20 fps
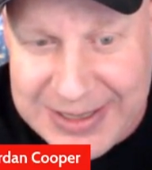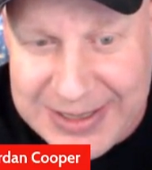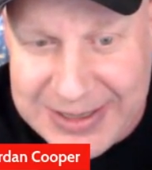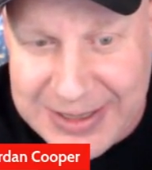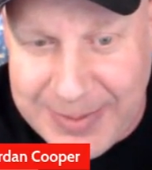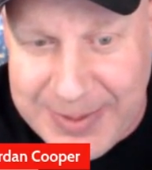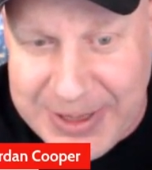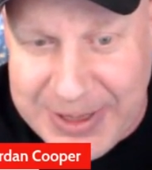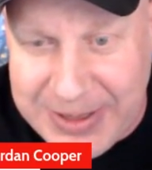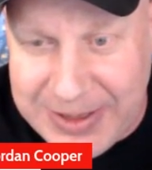
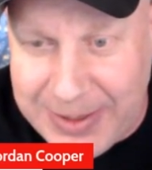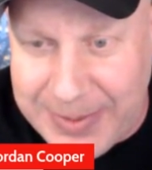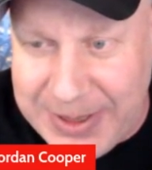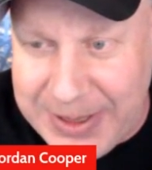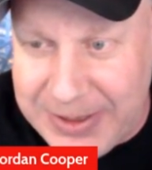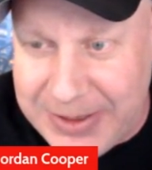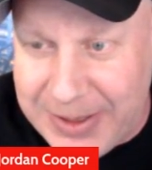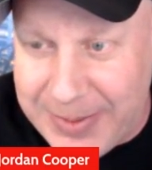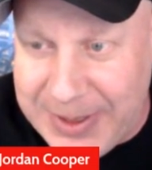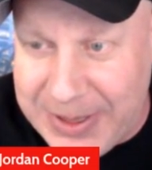
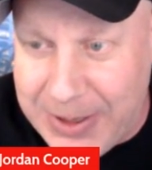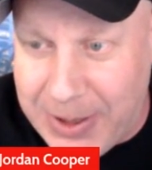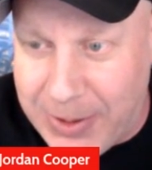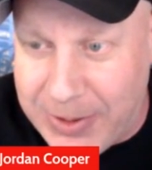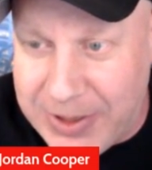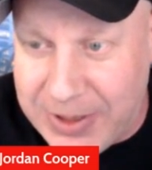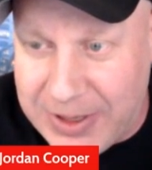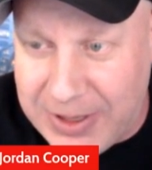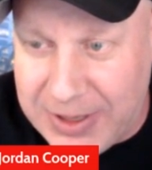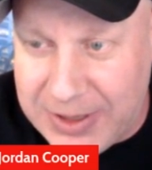go
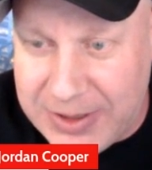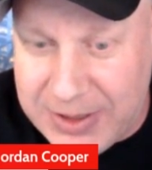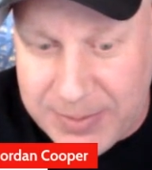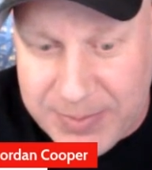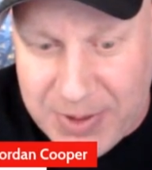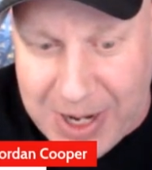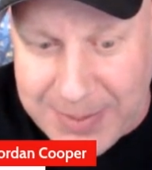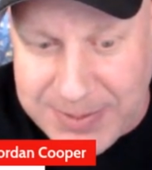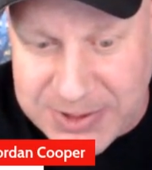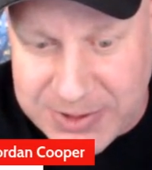to the
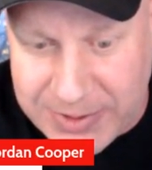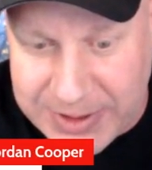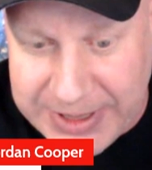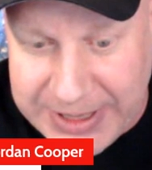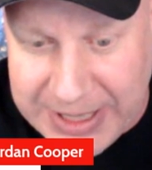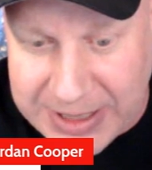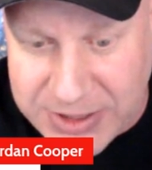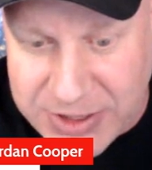prop screen again.